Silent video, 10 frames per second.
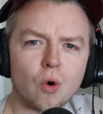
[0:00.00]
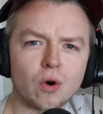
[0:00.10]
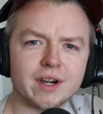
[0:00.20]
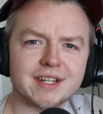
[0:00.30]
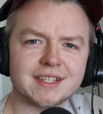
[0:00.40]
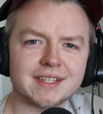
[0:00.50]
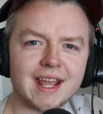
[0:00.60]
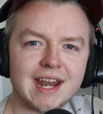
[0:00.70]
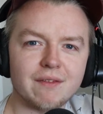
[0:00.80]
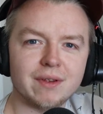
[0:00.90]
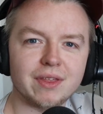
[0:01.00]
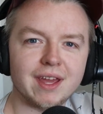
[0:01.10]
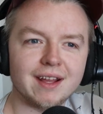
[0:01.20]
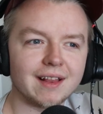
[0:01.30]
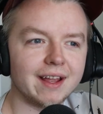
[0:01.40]
chorus and
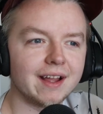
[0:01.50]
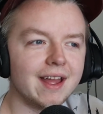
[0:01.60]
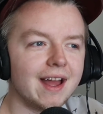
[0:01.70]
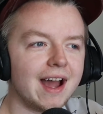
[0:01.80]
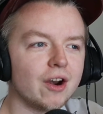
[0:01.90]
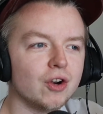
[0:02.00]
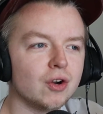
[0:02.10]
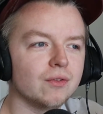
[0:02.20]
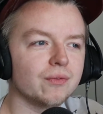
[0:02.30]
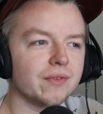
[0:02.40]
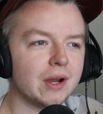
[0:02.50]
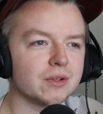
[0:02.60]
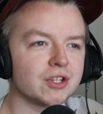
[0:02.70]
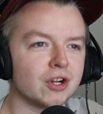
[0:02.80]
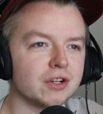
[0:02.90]
everything. Like, I don't know if that
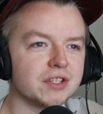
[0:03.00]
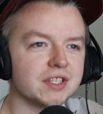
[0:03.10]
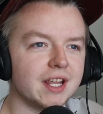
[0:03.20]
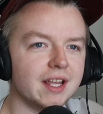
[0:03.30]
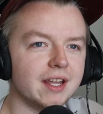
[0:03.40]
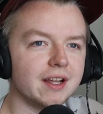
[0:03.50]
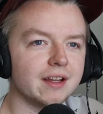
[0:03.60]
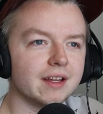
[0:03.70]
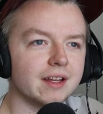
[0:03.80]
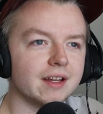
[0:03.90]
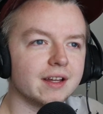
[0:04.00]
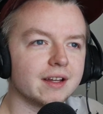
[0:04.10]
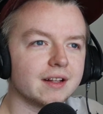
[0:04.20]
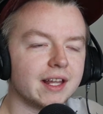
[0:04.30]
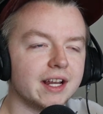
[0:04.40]
was her singing,
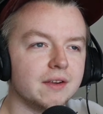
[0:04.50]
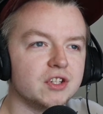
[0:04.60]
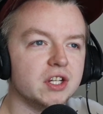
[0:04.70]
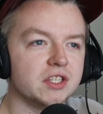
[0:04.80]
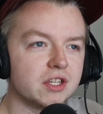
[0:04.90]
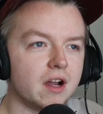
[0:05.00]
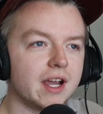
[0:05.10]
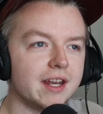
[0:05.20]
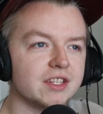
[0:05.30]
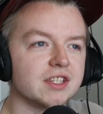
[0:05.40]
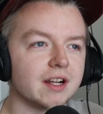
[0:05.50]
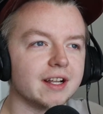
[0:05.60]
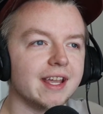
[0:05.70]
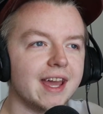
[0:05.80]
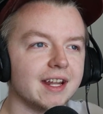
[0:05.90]
like if she sung and then sung
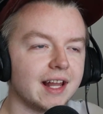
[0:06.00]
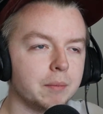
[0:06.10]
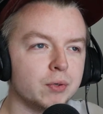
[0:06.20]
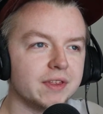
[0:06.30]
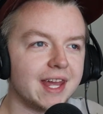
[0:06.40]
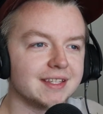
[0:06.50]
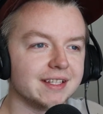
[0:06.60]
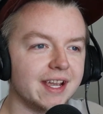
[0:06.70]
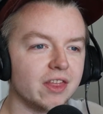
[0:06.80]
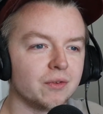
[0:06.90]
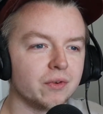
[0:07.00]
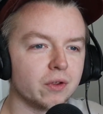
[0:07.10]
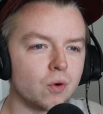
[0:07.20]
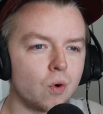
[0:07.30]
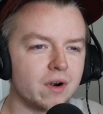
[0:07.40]
again and like put that together for
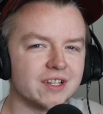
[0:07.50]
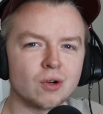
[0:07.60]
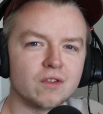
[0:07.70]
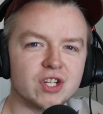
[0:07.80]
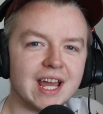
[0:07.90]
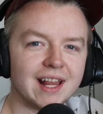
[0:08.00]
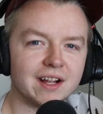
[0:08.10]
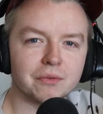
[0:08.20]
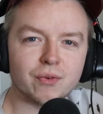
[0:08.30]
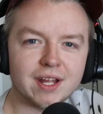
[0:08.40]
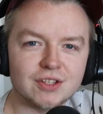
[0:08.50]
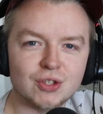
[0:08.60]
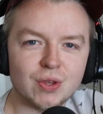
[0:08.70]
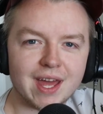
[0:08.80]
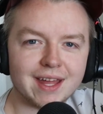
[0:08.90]
the chorus or if she had like a friend
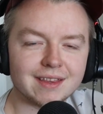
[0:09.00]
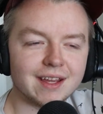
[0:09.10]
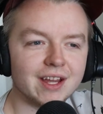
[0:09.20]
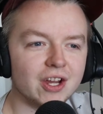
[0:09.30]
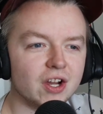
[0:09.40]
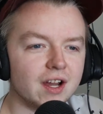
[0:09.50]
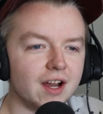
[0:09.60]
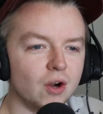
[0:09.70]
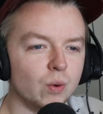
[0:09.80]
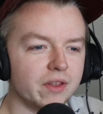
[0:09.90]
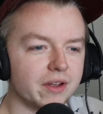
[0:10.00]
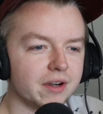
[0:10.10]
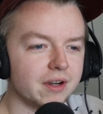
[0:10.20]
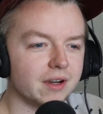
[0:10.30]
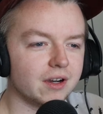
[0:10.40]
do that uh, with
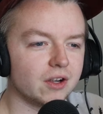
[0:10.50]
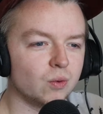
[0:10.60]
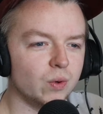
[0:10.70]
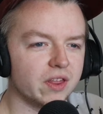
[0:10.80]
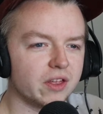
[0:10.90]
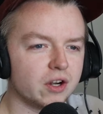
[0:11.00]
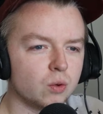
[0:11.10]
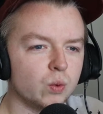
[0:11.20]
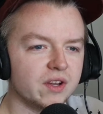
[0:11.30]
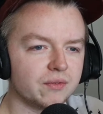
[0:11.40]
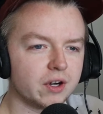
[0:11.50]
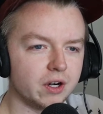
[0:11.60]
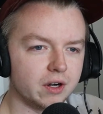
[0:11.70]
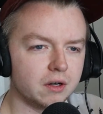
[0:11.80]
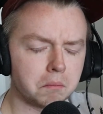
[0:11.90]
her. With her? With
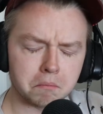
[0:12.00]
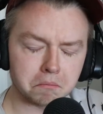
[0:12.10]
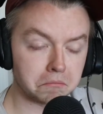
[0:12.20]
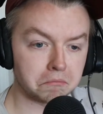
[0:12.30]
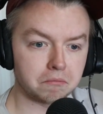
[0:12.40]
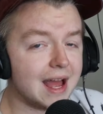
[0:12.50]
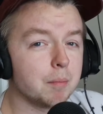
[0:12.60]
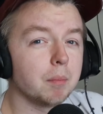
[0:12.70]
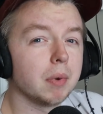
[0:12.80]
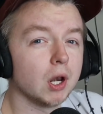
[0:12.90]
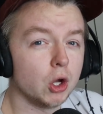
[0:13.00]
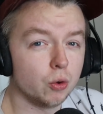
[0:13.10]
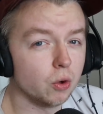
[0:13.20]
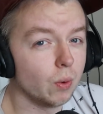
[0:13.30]
her. I'm blown